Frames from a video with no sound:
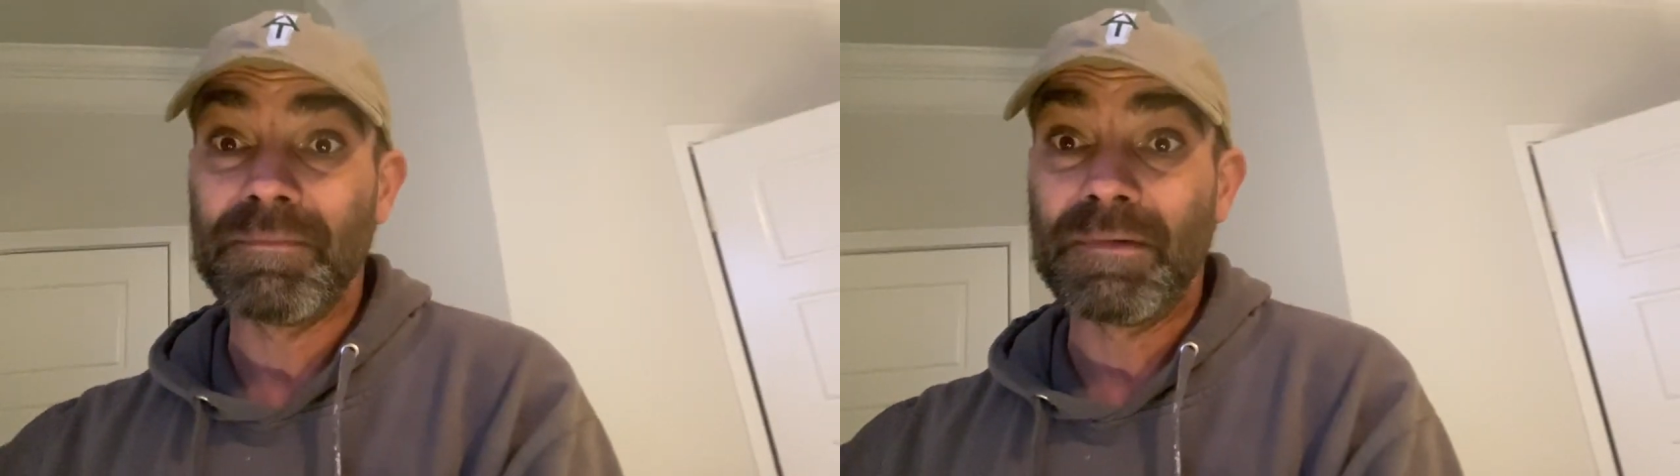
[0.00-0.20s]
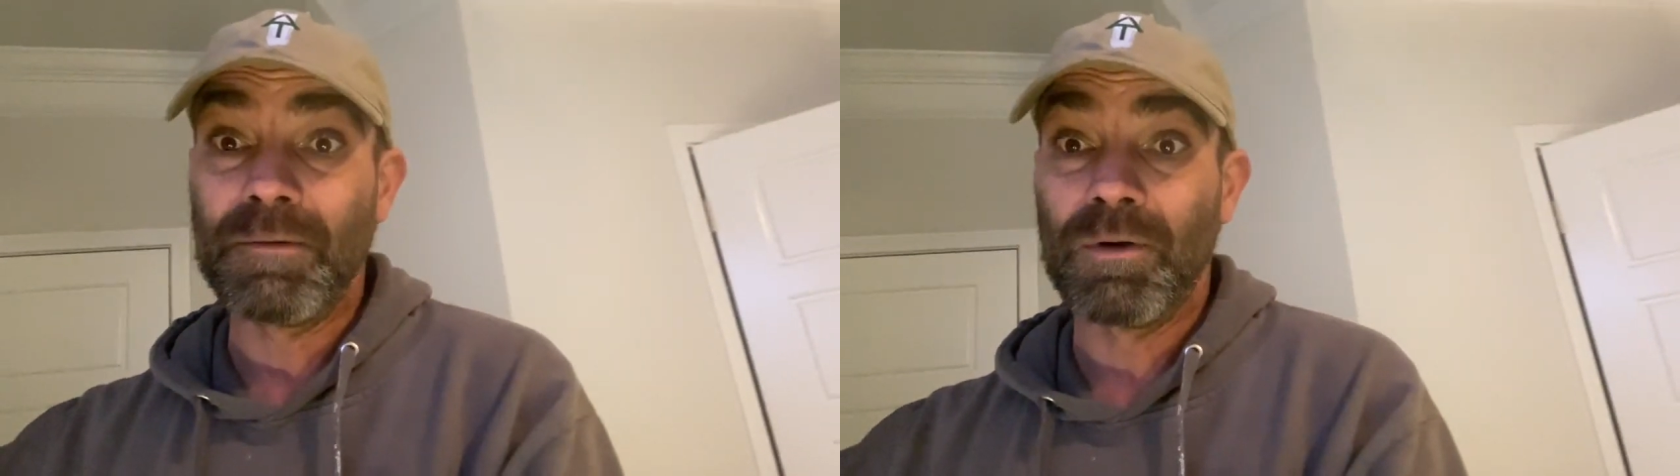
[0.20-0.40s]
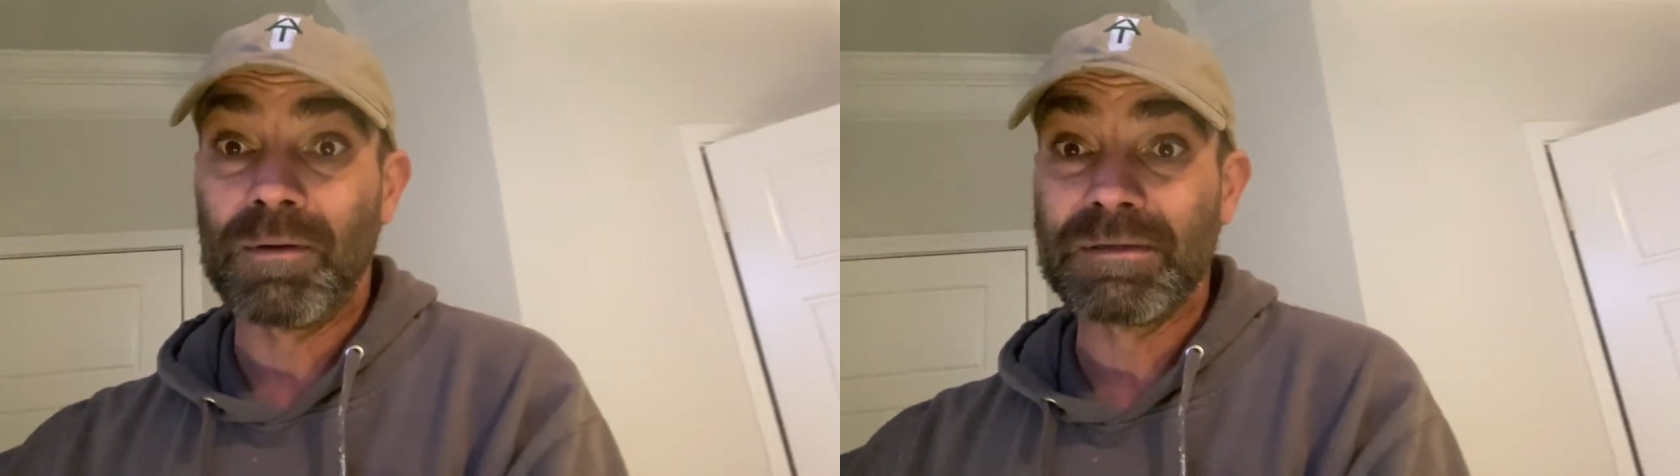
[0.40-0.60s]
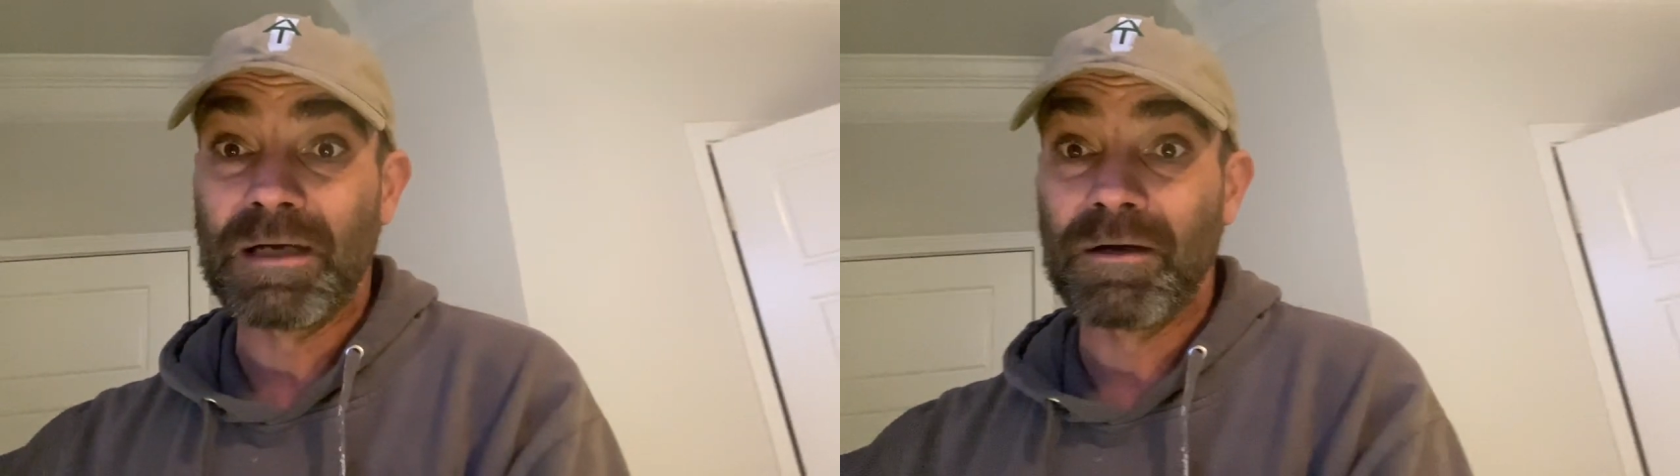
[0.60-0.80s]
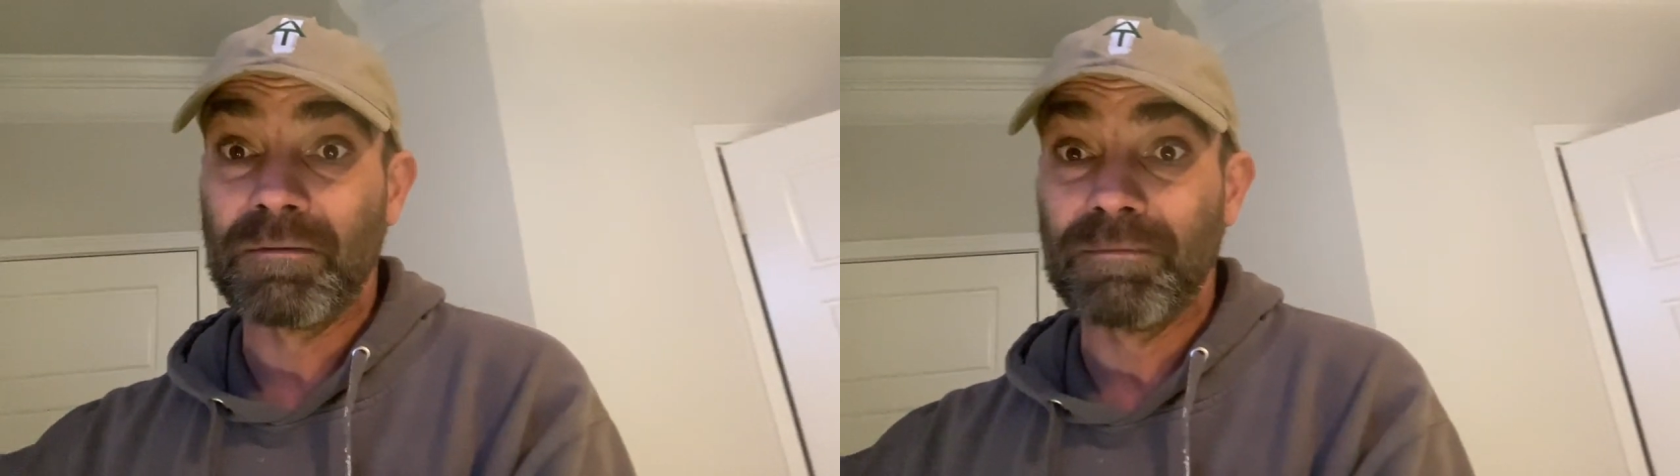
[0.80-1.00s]
worms that
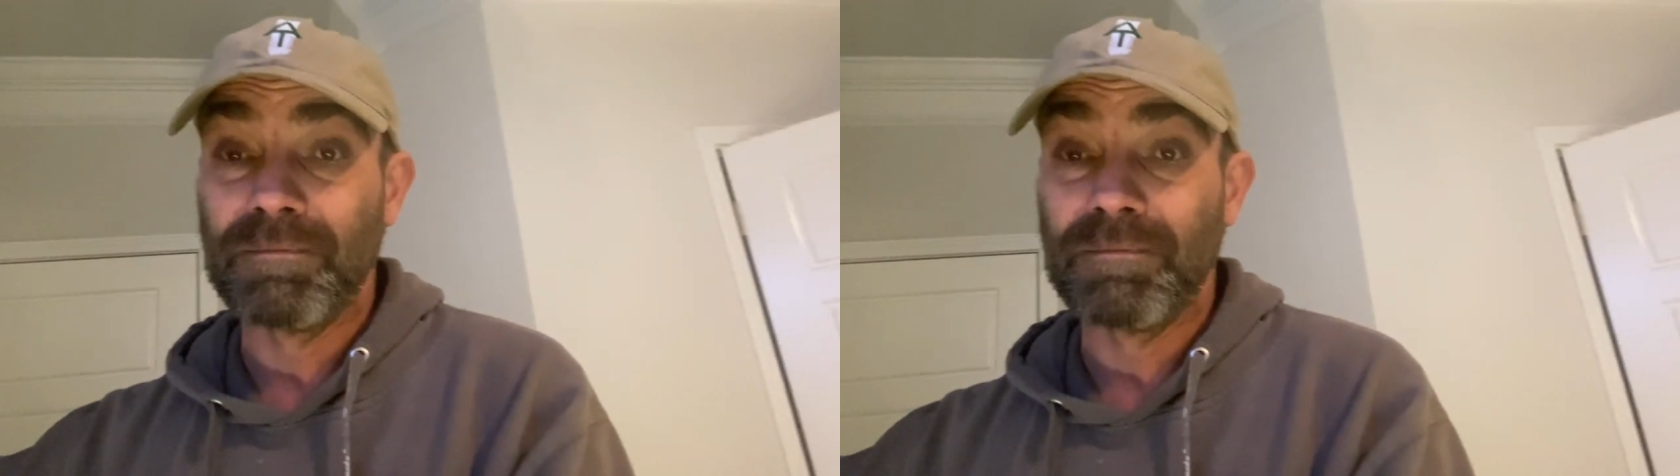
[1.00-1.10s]
are